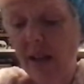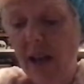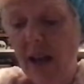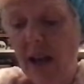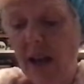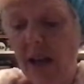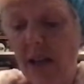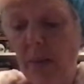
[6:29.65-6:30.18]

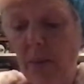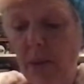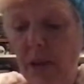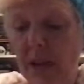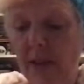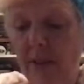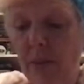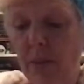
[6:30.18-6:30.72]

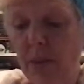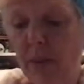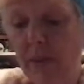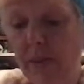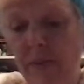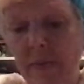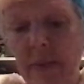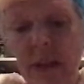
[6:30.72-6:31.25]
unbelievable.
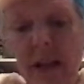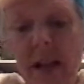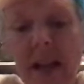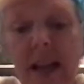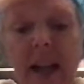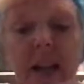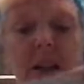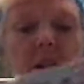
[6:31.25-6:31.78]

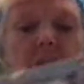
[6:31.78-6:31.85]
And